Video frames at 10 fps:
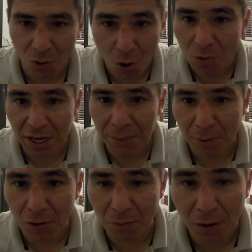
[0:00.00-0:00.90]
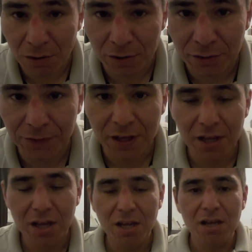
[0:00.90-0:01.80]
Colgate Palmolive.
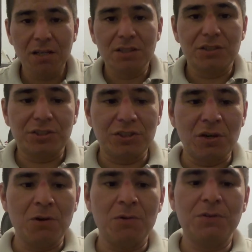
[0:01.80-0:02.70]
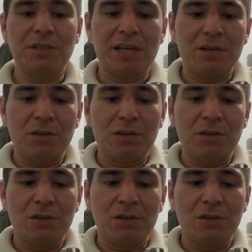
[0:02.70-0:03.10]
So they